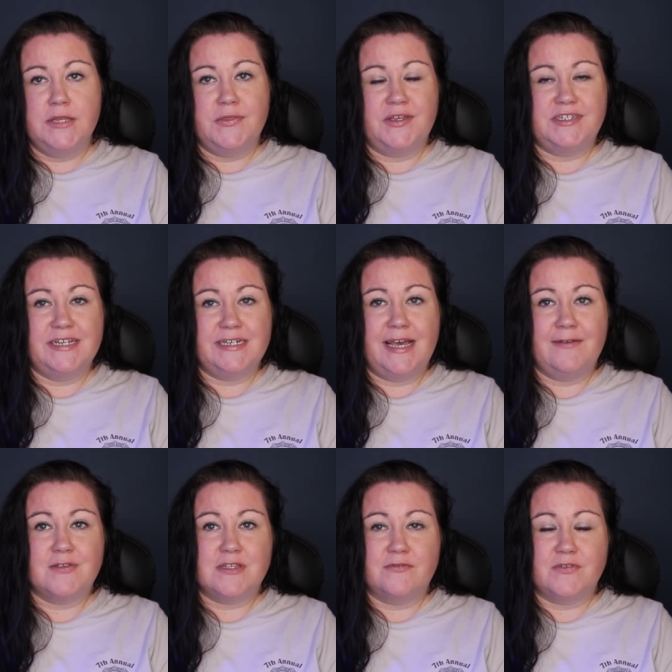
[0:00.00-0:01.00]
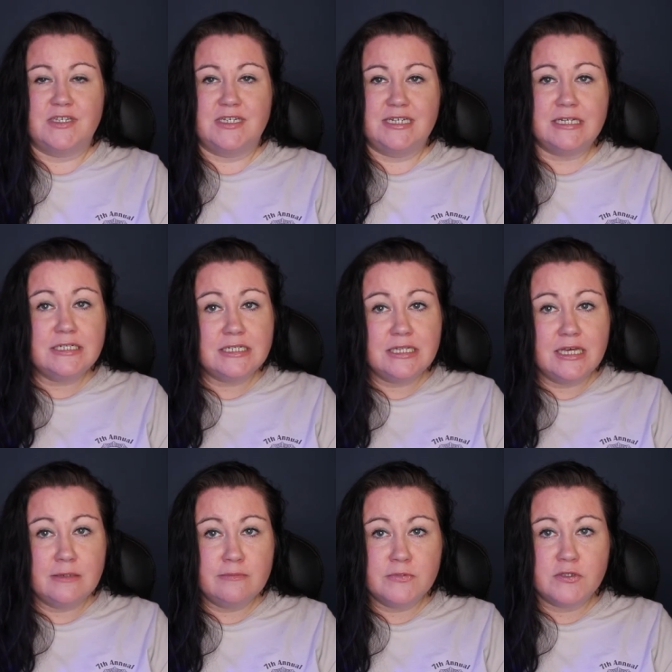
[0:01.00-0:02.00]
they tend to have stuff stick to
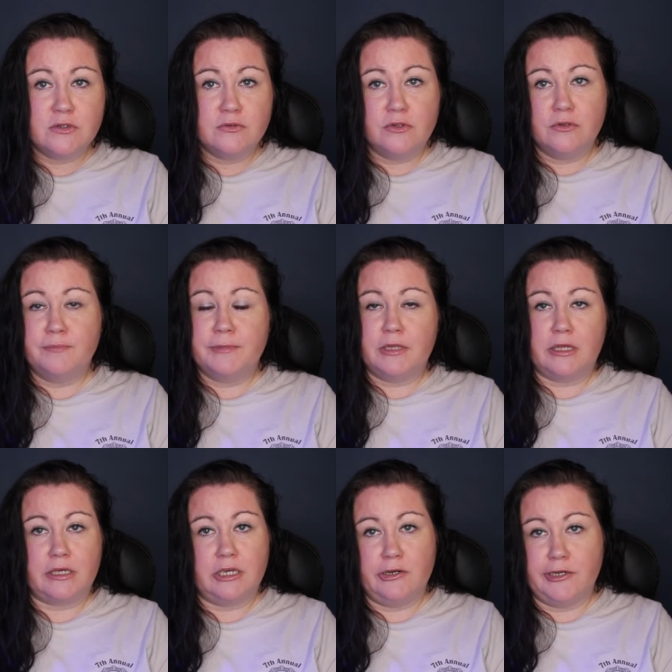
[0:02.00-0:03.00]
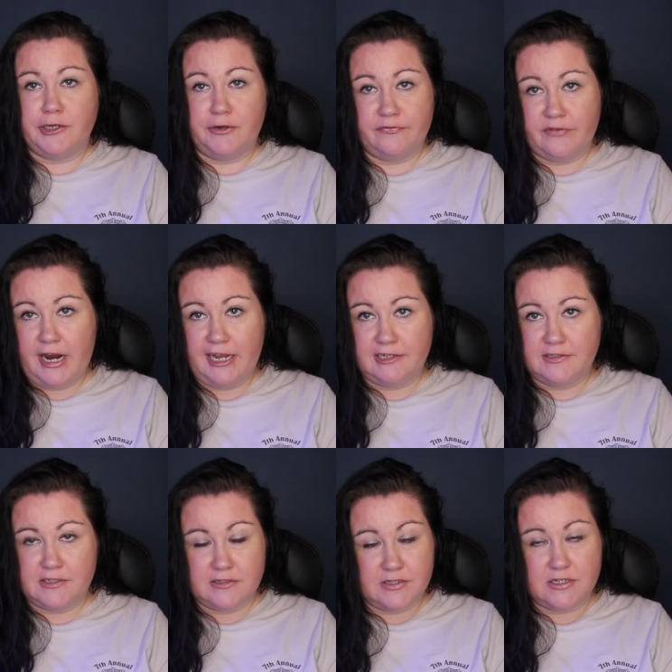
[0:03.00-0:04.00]
them, so they'll be like carrying your
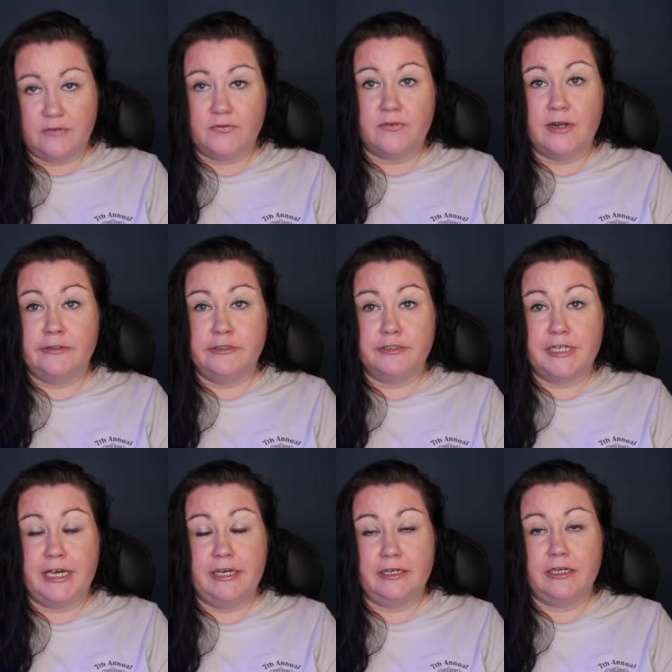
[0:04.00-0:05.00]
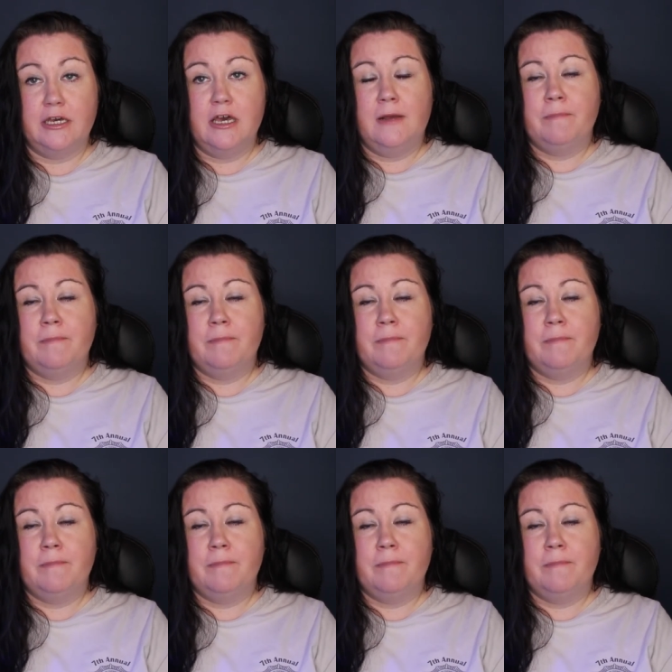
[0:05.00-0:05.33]
frags and stuff around your tank.